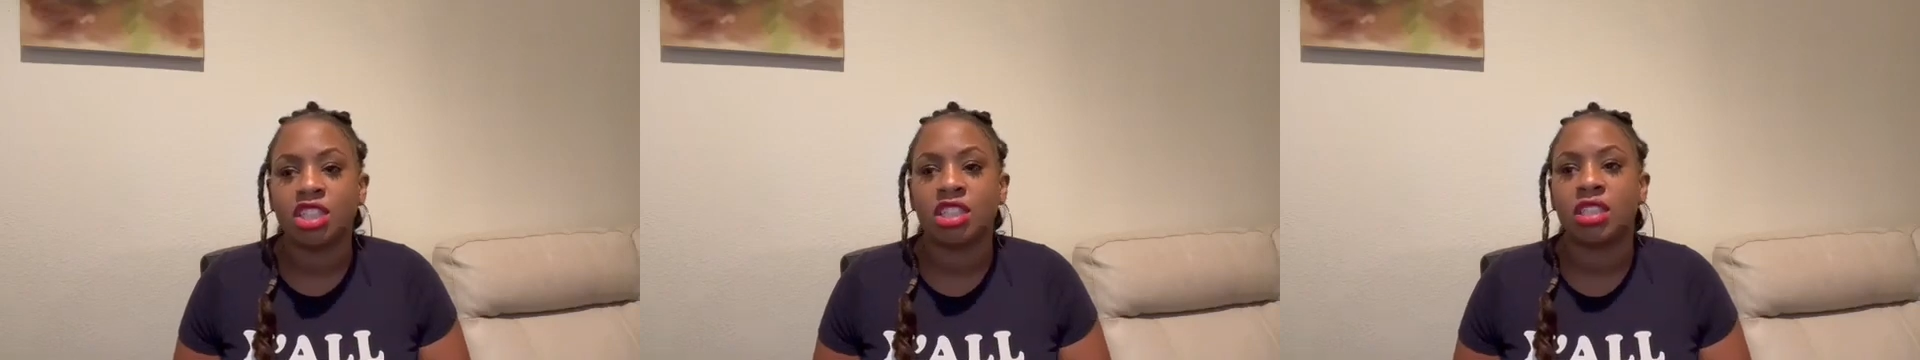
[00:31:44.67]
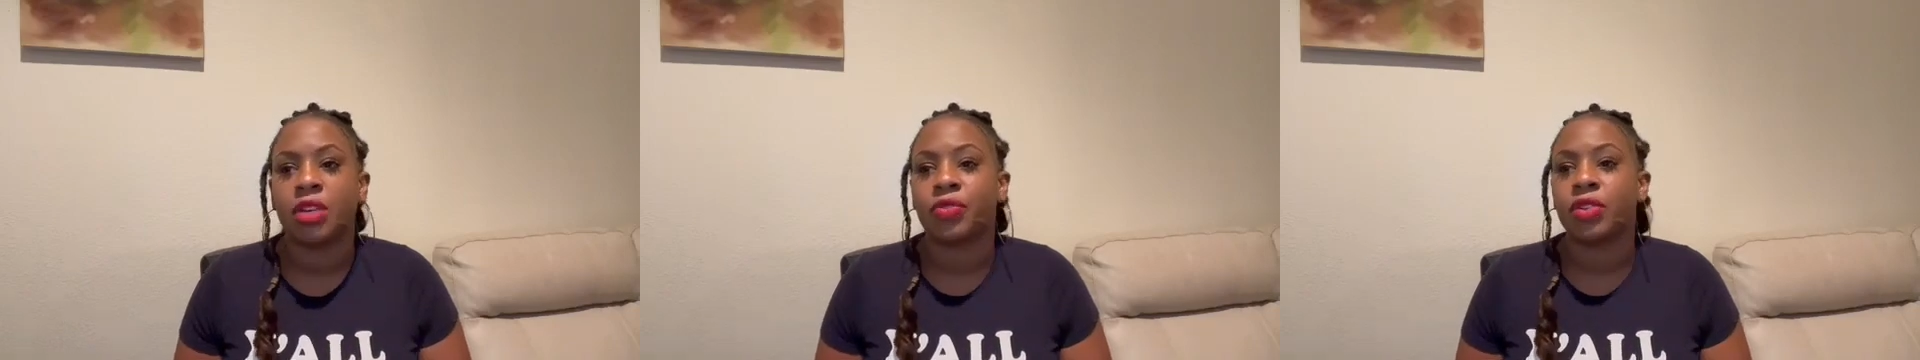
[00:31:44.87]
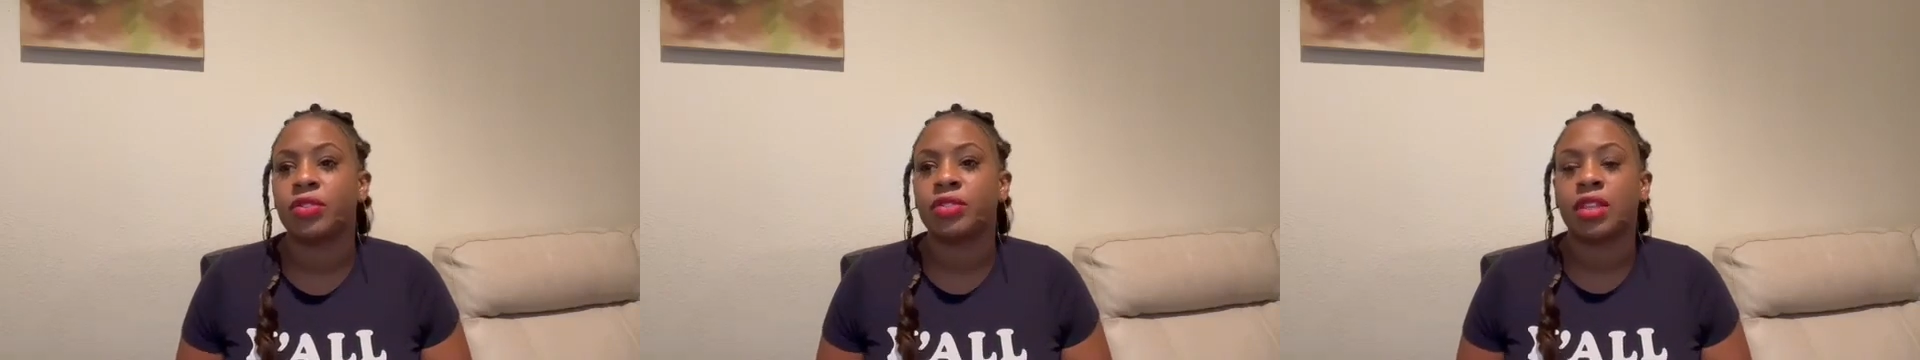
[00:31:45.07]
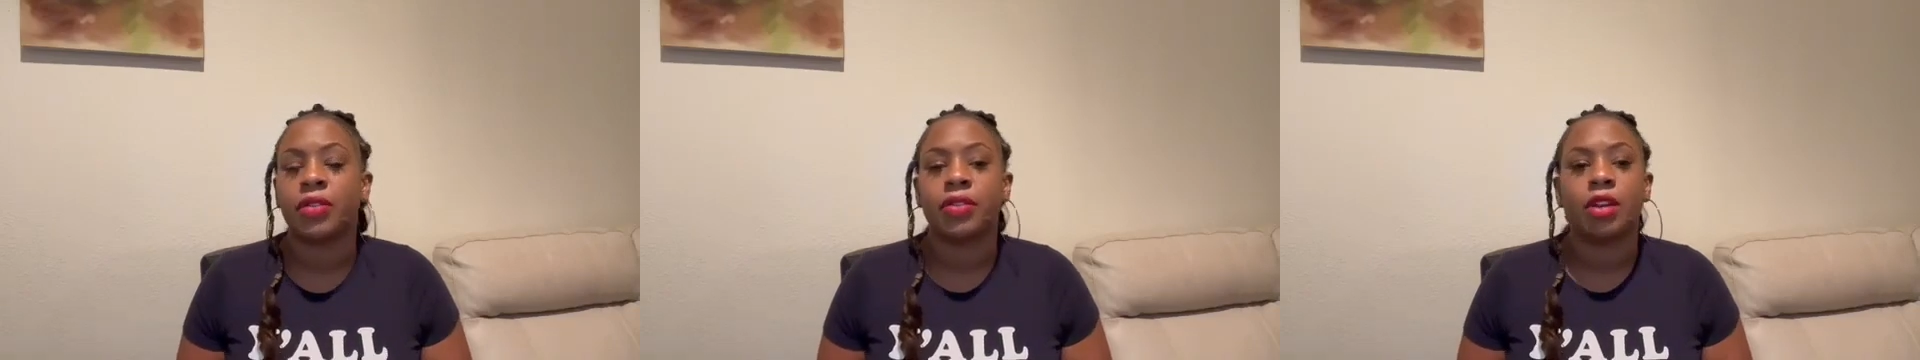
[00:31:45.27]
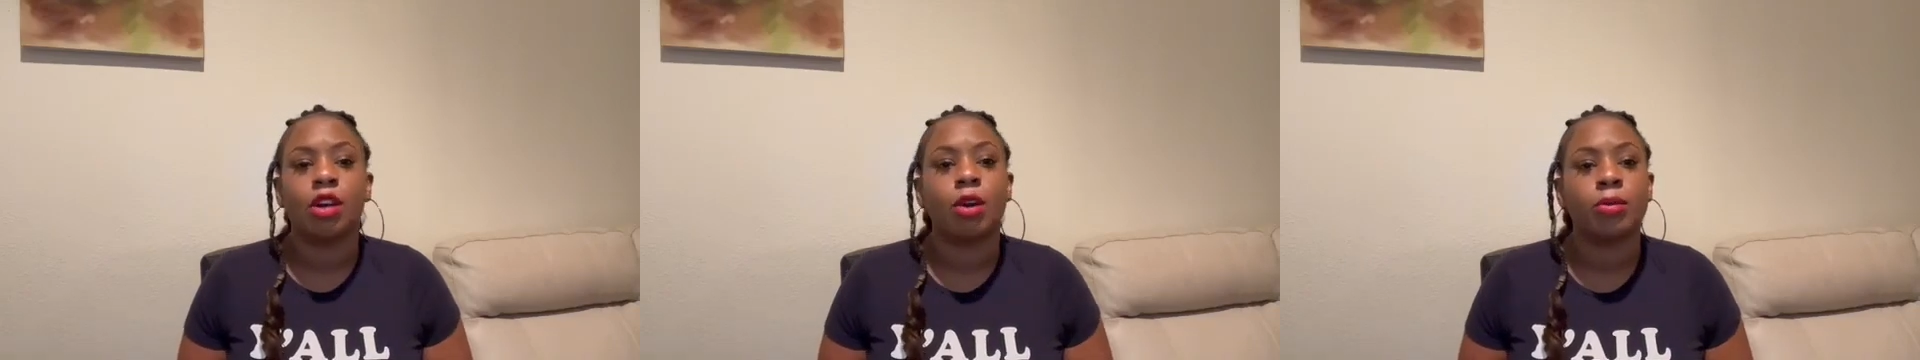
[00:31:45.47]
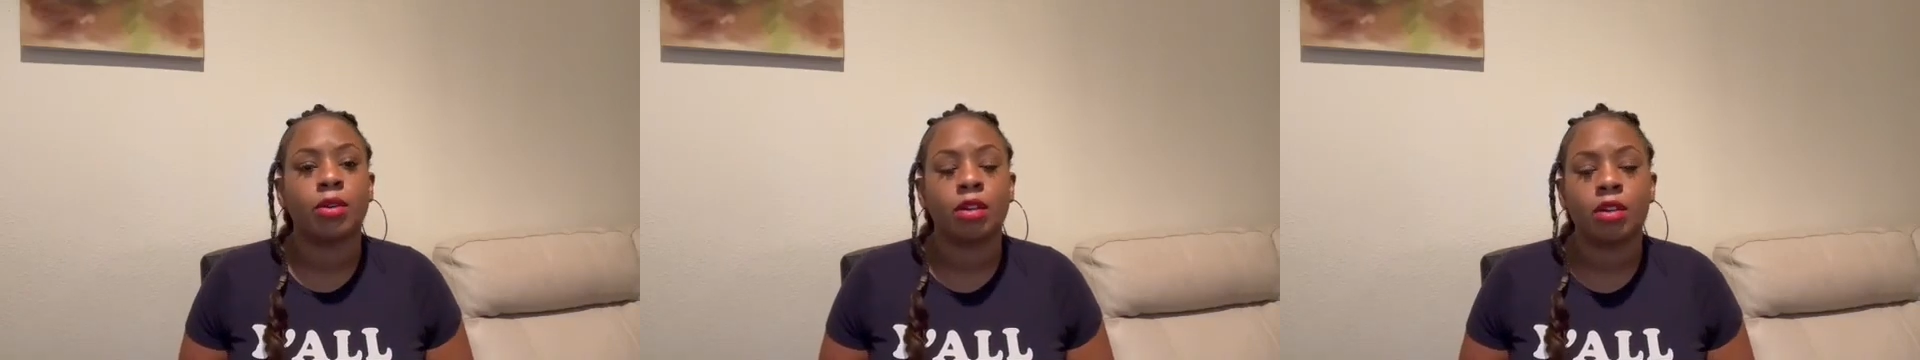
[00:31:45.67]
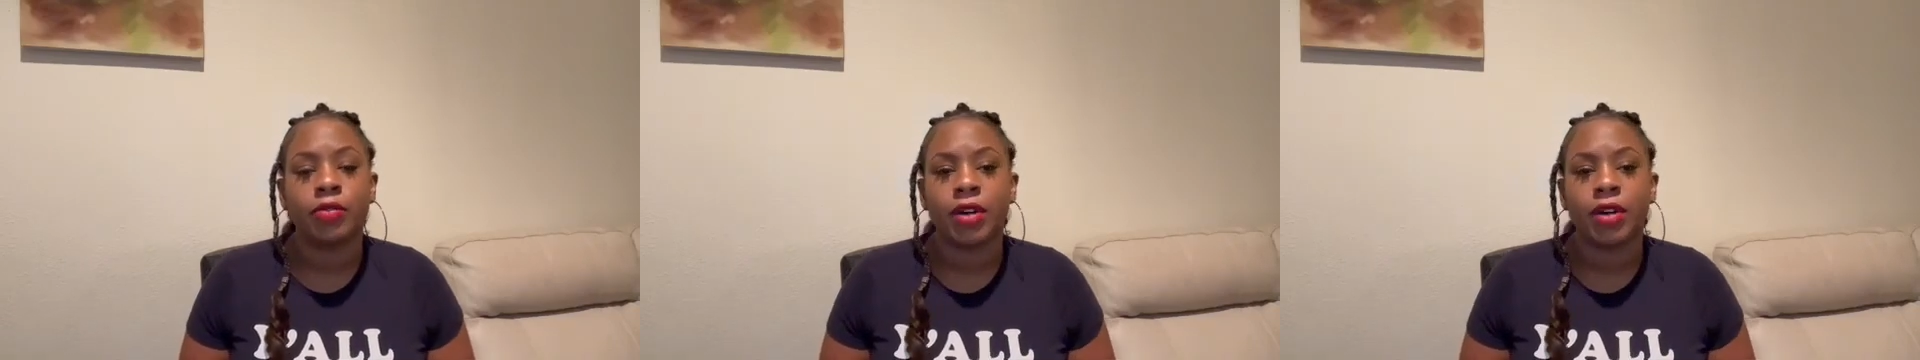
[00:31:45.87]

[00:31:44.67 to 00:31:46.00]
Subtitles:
She definitely was giving homegirl